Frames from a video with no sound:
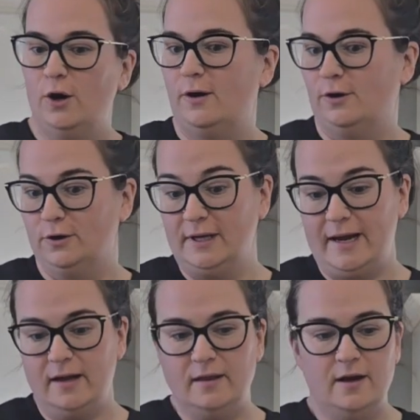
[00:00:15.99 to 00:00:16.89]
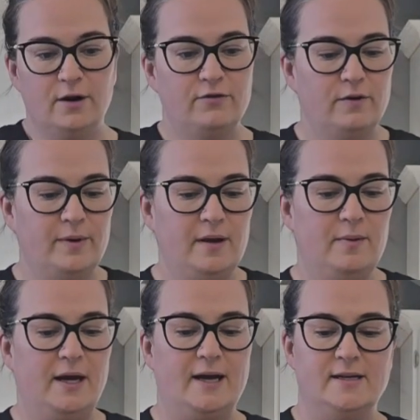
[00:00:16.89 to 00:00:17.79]
early in the year for me
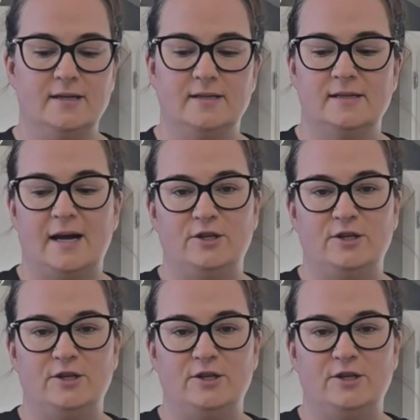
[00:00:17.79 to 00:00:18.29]
because I